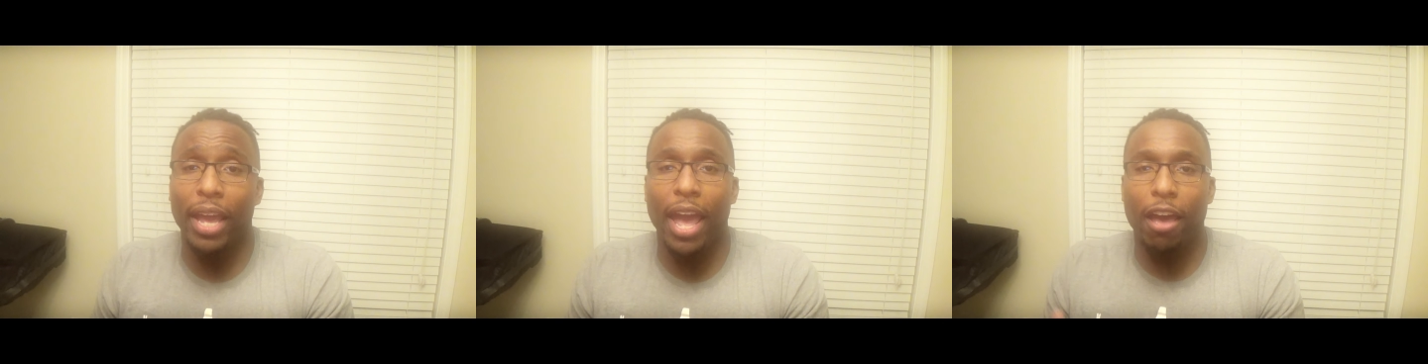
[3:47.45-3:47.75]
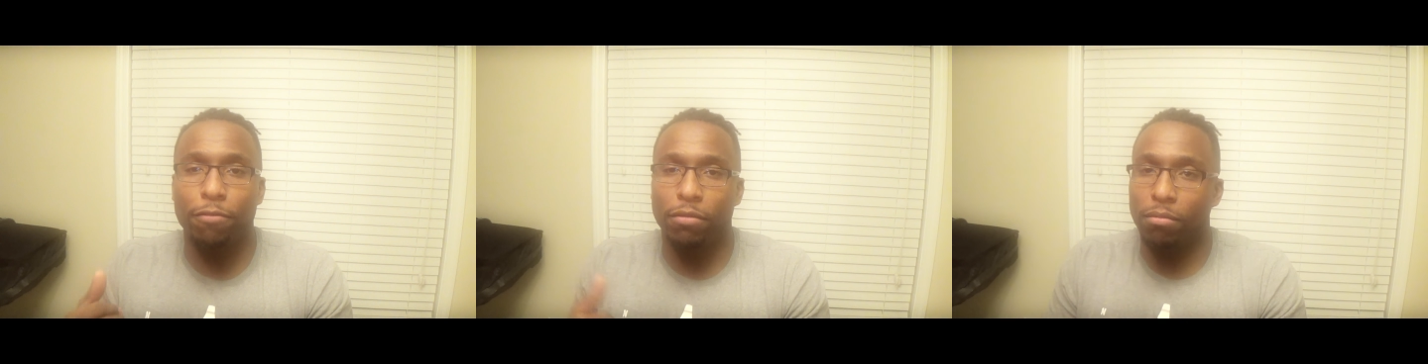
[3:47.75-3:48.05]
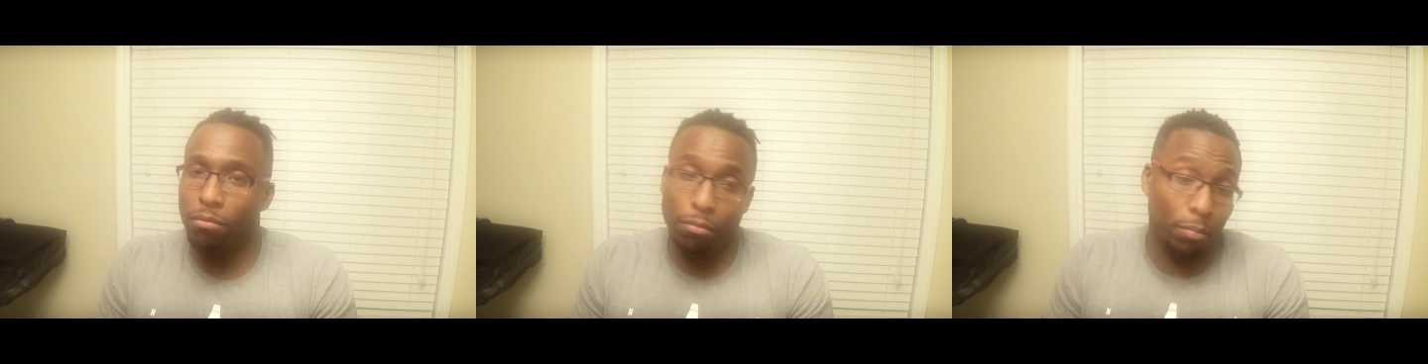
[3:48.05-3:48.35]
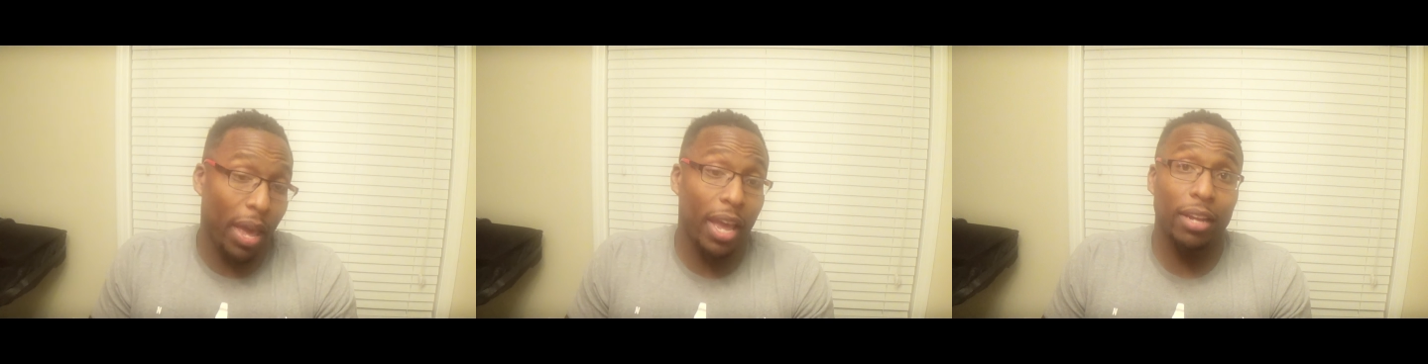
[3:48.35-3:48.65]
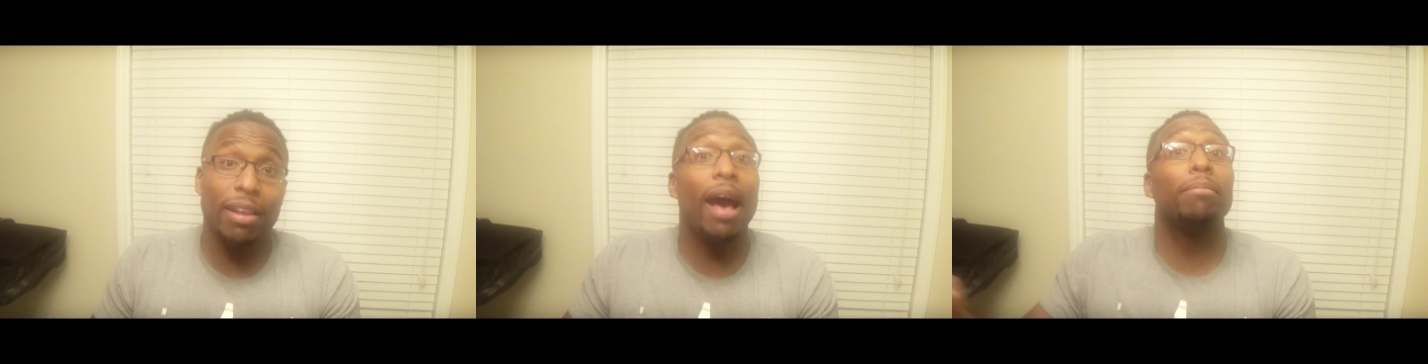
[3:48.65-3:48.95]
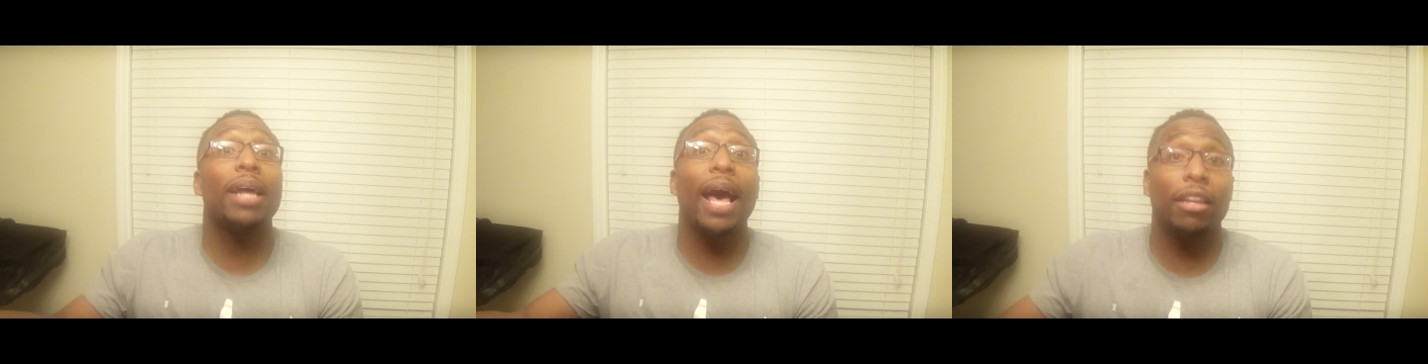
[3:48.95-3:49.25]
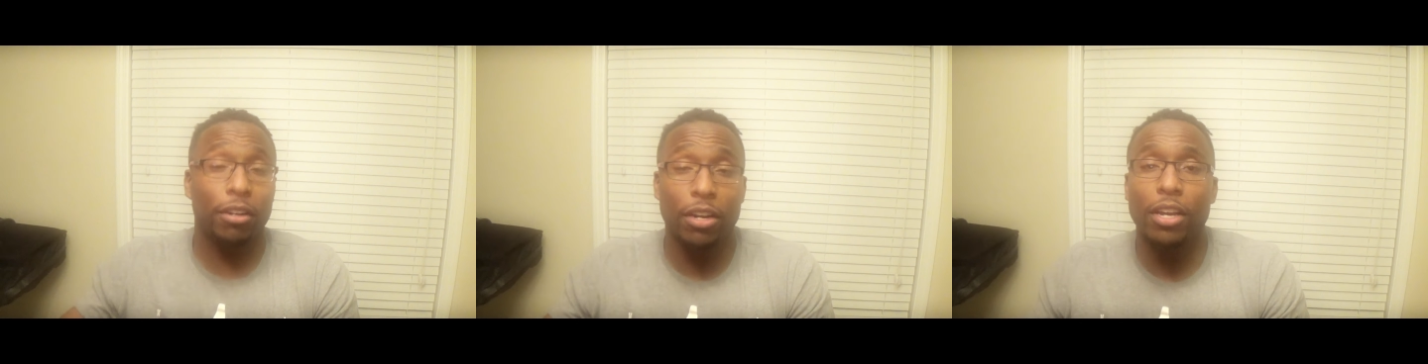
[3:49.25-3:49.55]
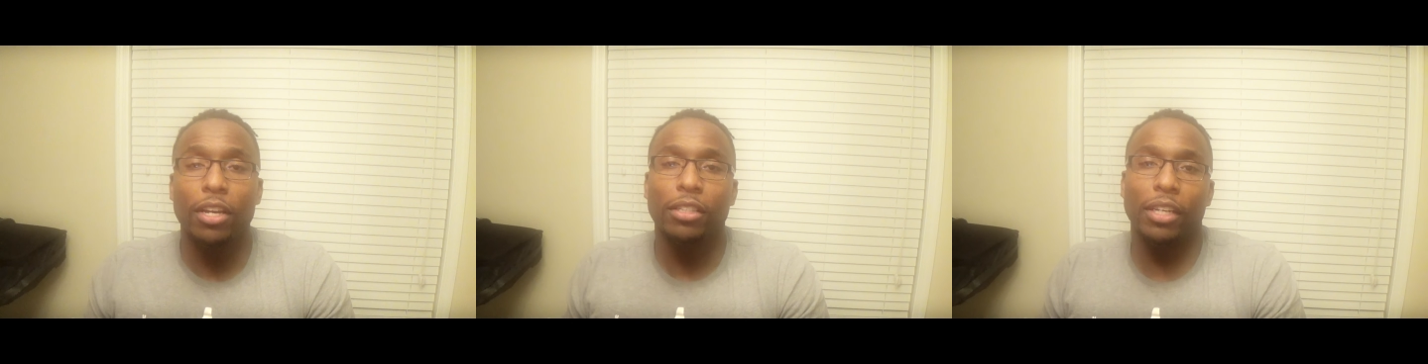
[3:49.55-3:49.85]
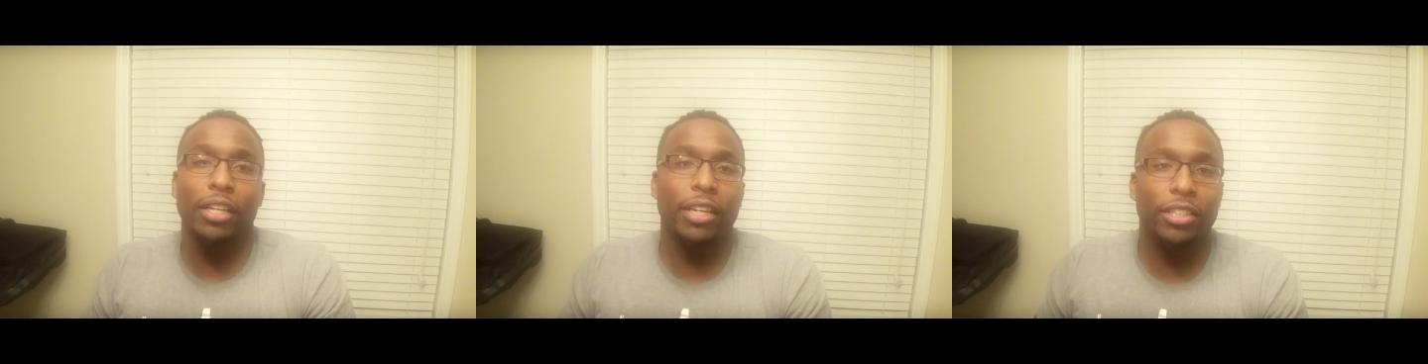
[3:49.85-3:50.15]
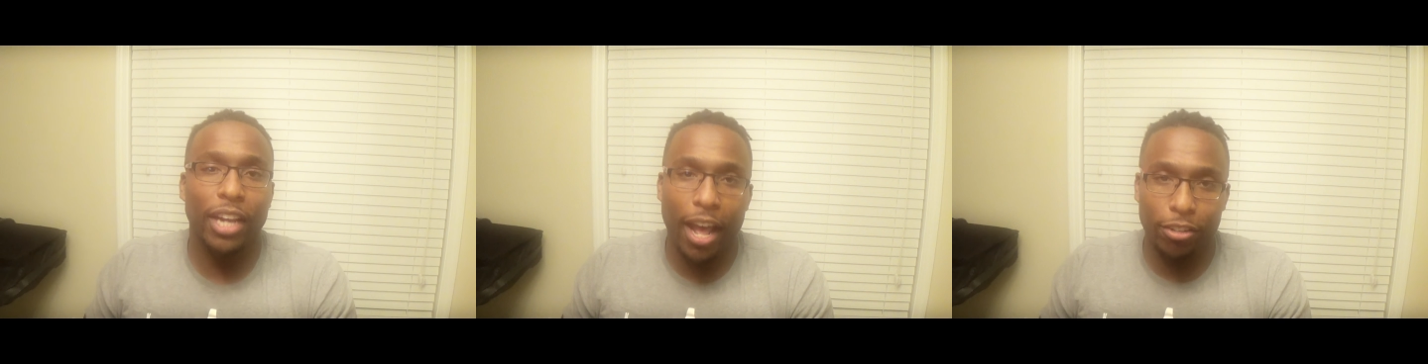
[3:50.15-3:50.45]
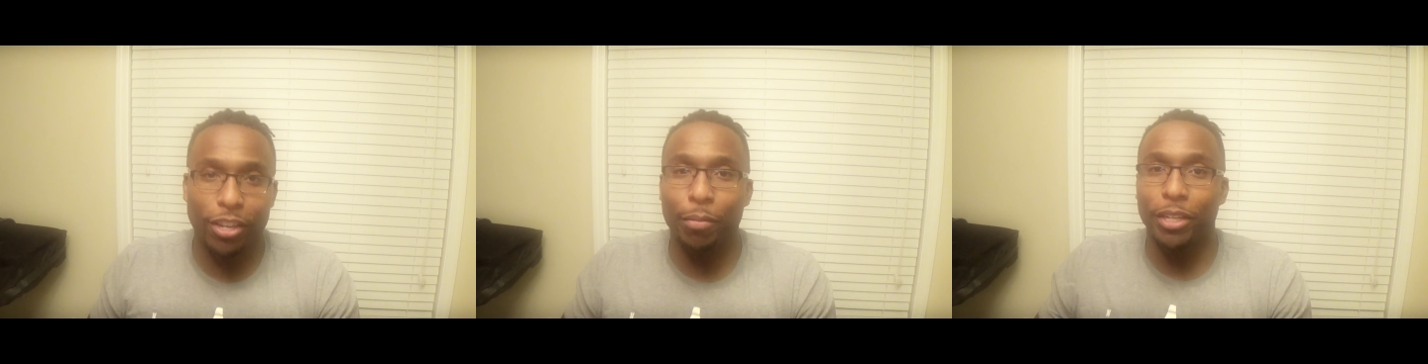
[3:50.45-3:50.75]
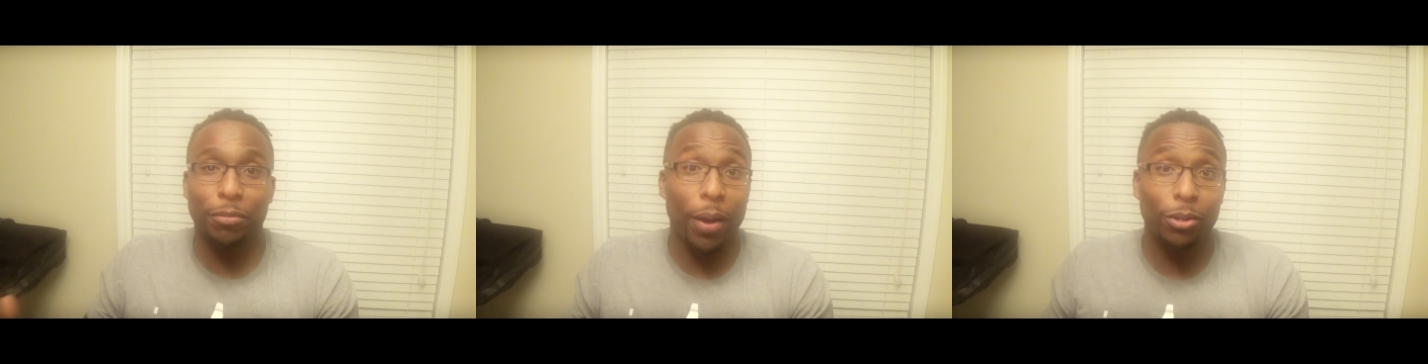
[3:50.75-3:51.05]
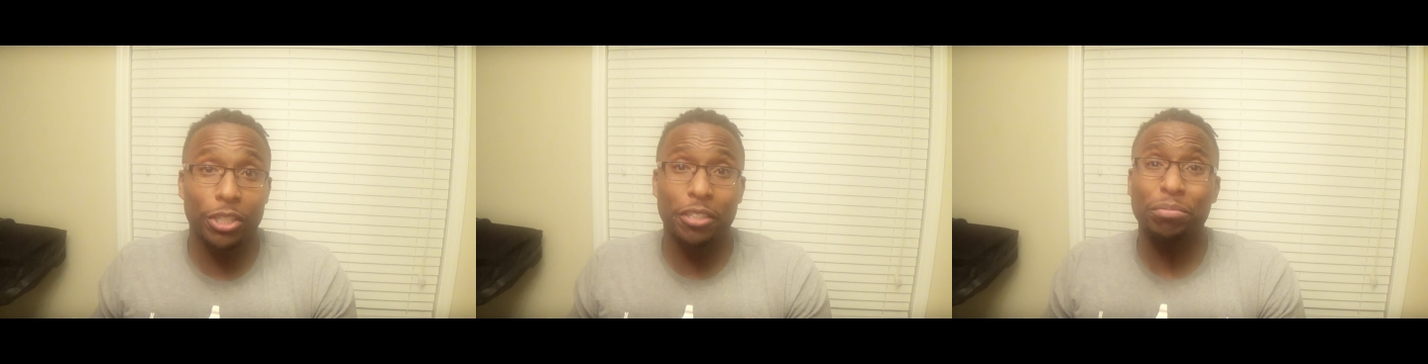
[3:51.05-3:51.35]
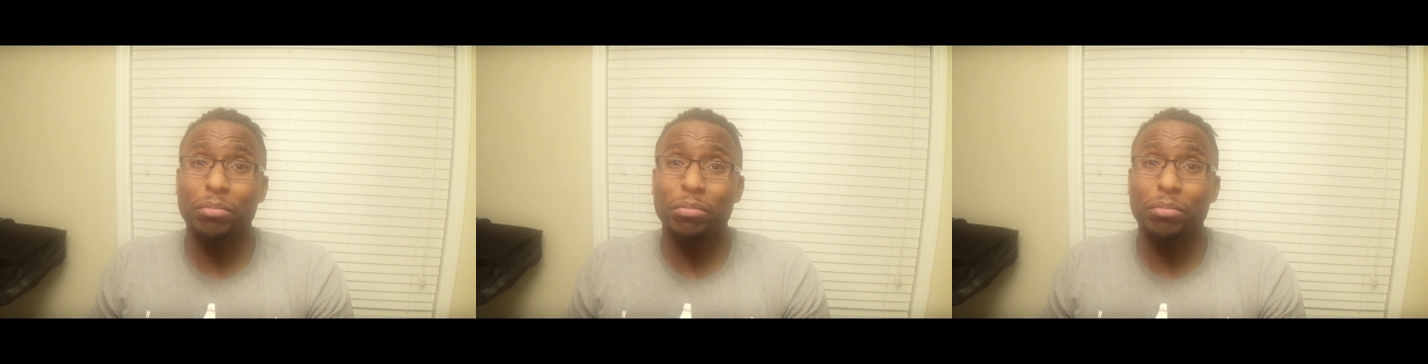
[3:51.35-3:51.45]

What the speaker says: They have paid top dollar to get their child some exposure,